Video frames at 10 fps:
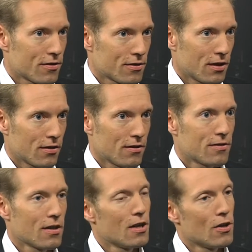
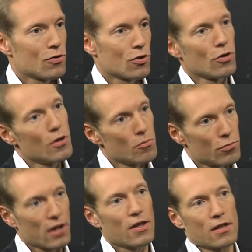skills to
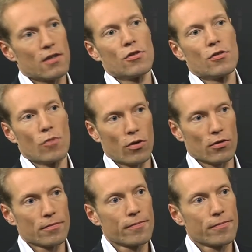bring that into a model.